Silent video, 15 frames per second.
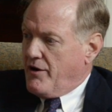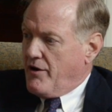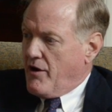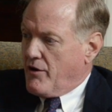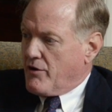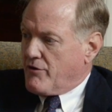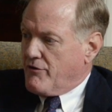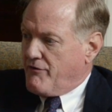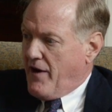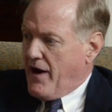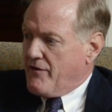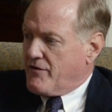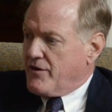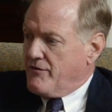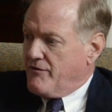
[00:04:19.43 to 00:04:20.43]
an Article
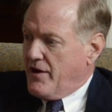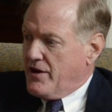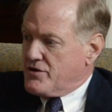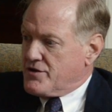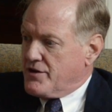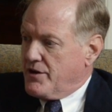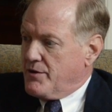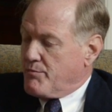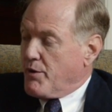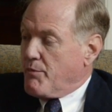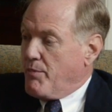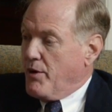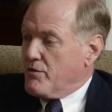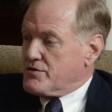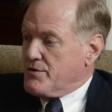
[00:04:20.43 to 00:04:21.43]
5 convention and
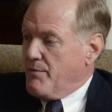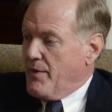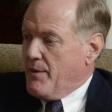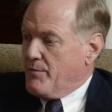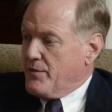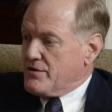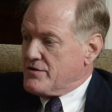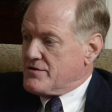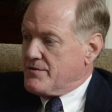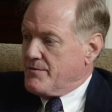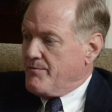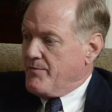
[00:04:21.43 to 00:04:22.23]
propose amendments.